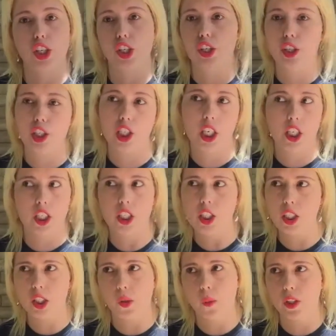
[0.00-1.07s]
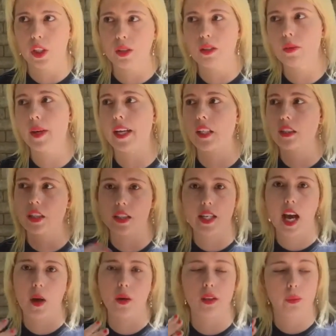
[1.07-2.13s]
shirt to change into when you sweat,
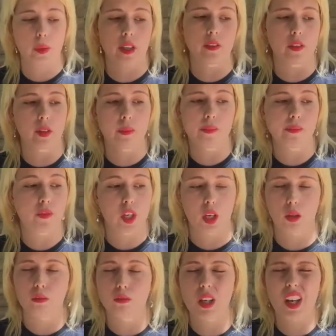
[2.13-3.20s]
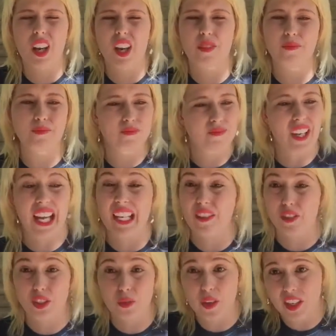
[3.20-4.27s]
towel, whatever. No, I
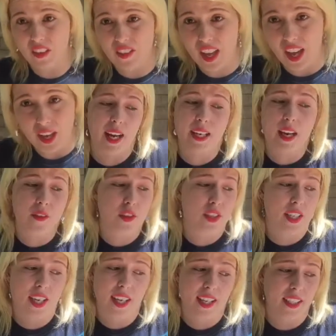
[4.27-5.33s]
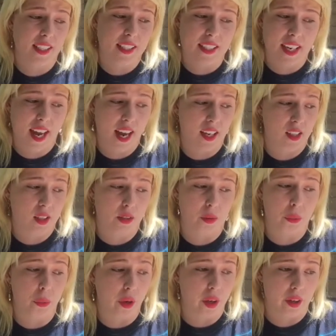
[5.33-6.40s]
never do any of that. I never take any snacks or
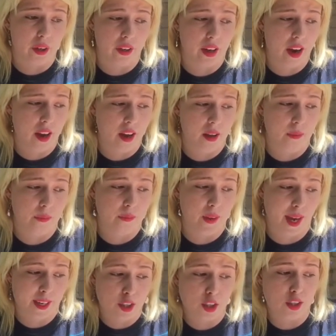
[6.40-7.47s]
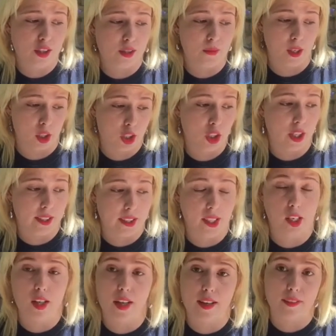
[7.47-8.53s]
water. I just make sure I
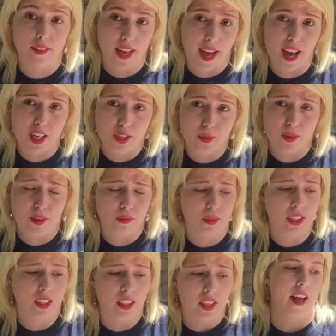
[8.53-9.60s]
take a lot of cash with me.